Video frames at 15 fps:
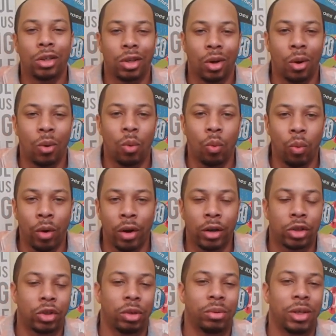So we're
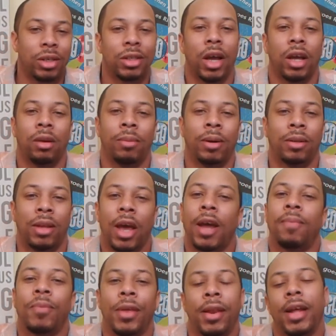extremely excited about
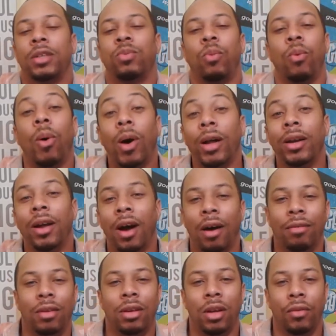that. And that's one
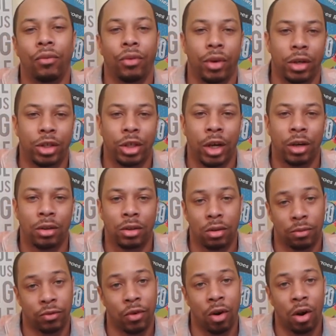of the differentiators
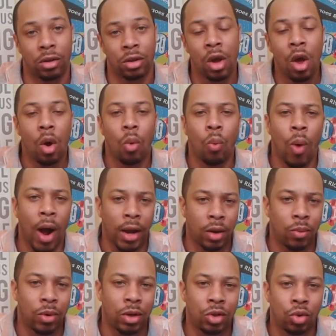as far as why
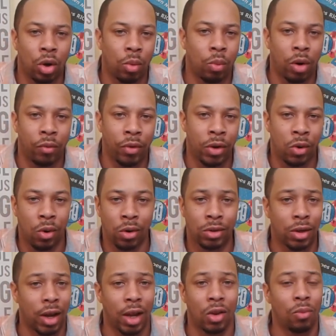you want to join one
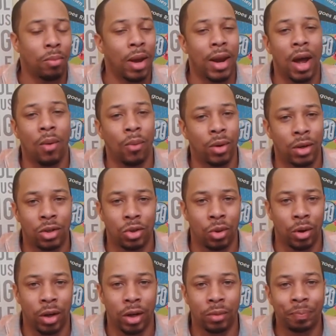recourse and you may not want to
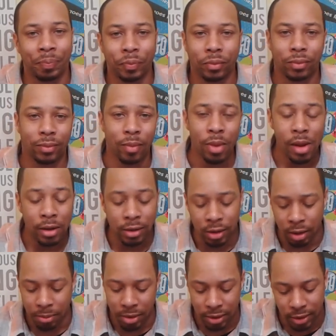join
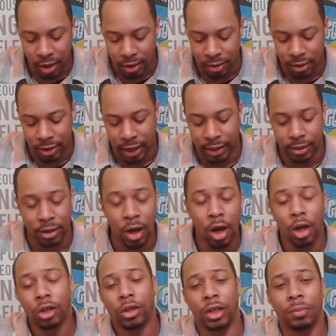some of these other sites.
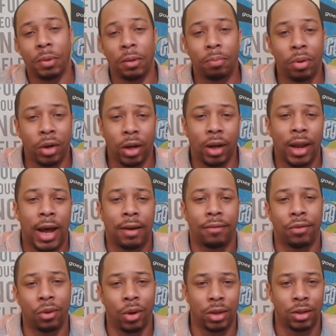So that's been putting a lot
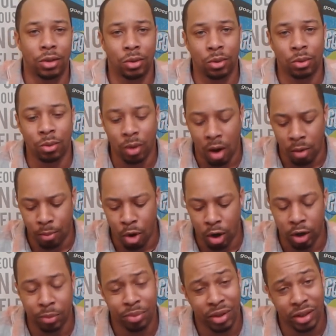of thought into our
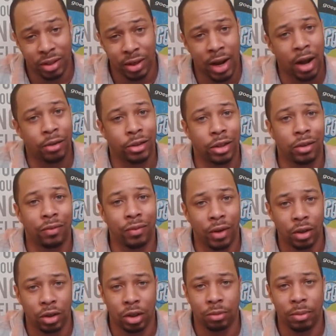marketplace and how it's going to
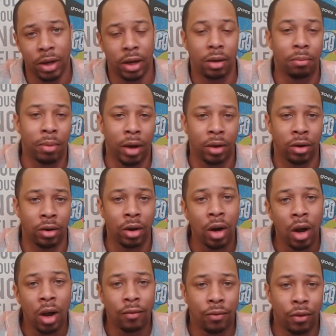function, making it better
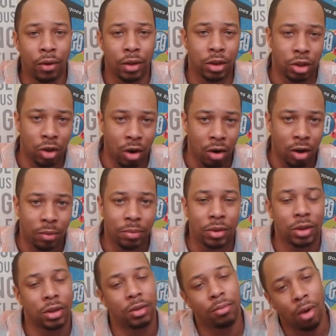for the
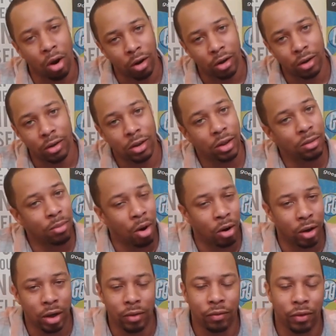startups and the marketers and the
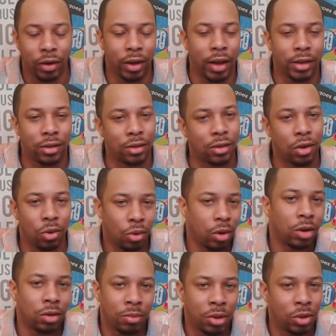marketing freelancers who are
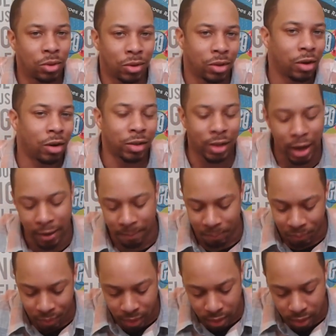going to be using our site.